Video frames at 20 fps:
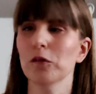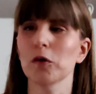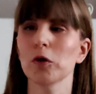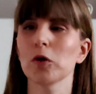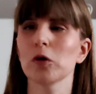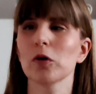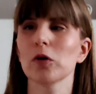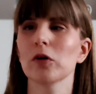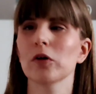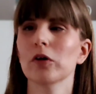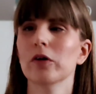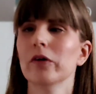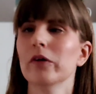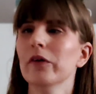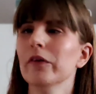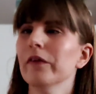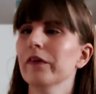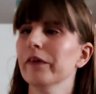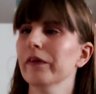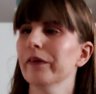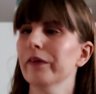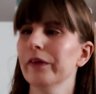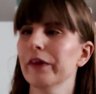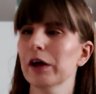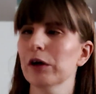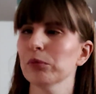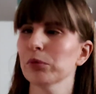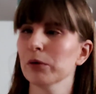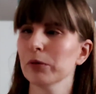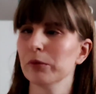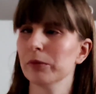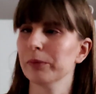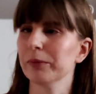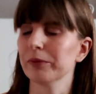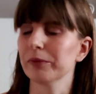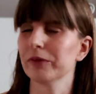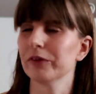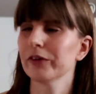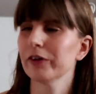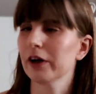or they'll
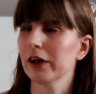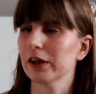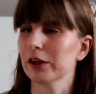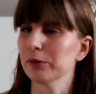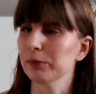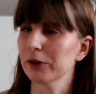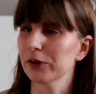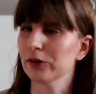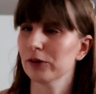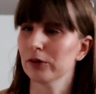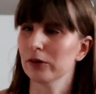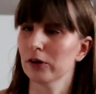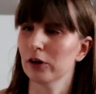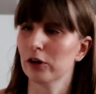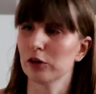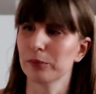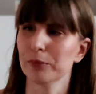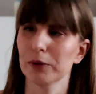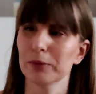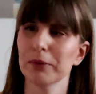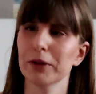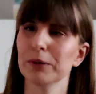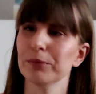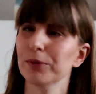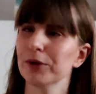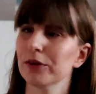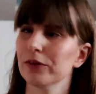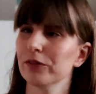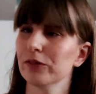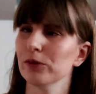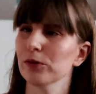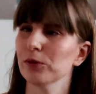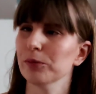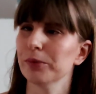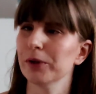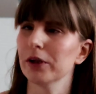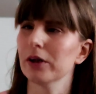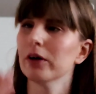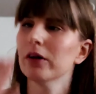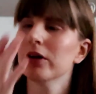probably be slightly a bit too long, but maybe if you're
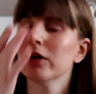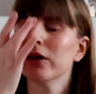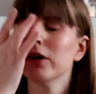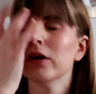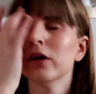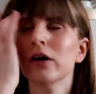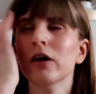a bit